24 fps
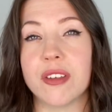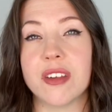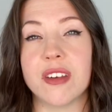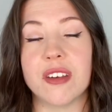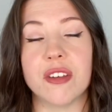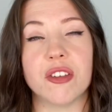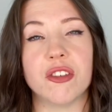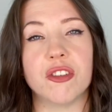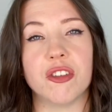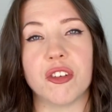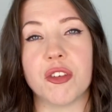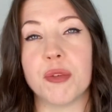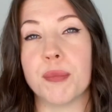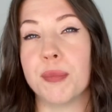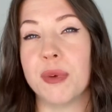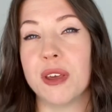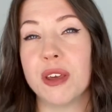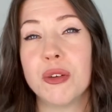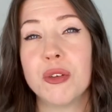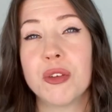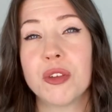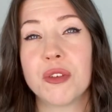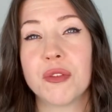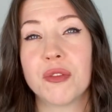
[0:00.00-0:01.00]
It's just
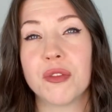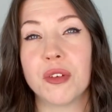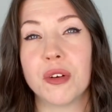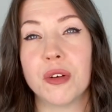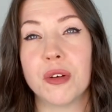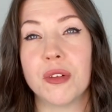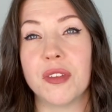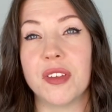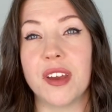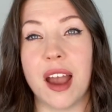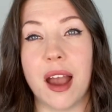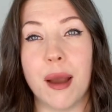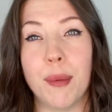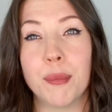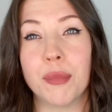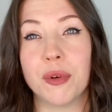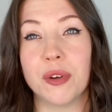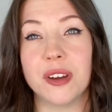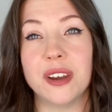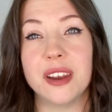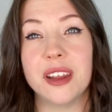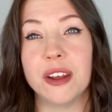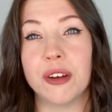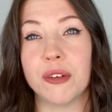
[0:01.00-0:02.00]
beautiful. The amber
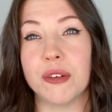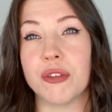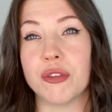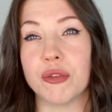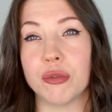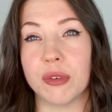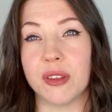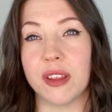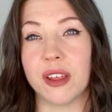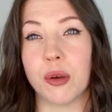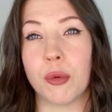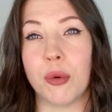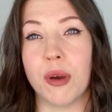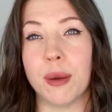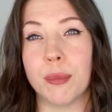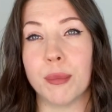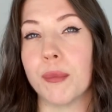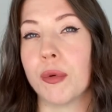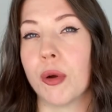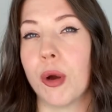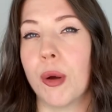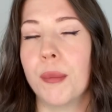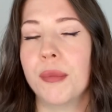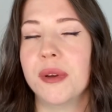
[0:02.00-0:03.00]
in here is really quite
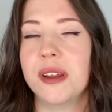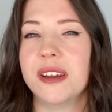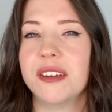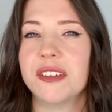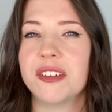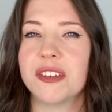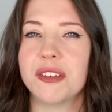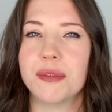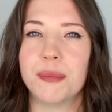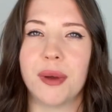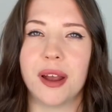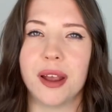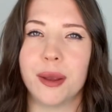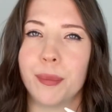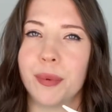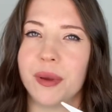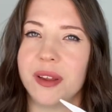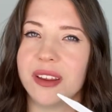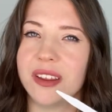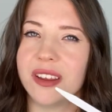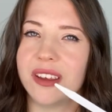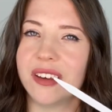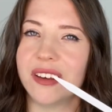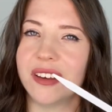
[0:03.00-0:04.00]
prominent in my
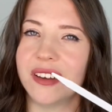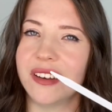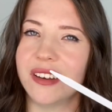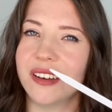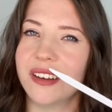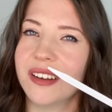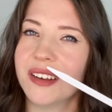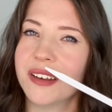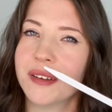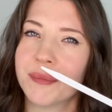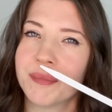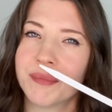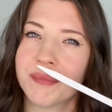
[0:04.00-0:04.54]
opinion.